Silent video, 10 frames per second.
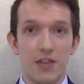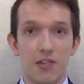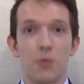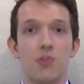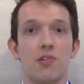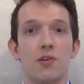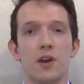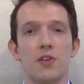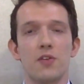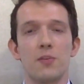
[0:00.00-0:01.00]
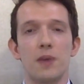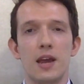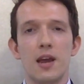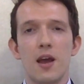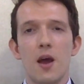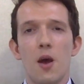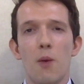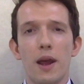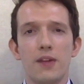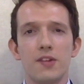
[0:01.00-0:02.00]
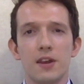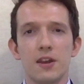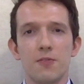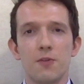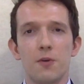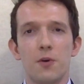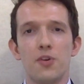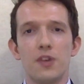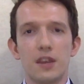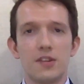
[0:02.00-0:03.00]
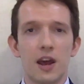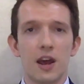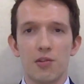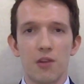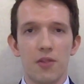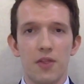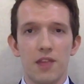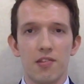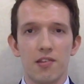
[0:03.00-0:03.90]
So we're still going to be waiting for details on this.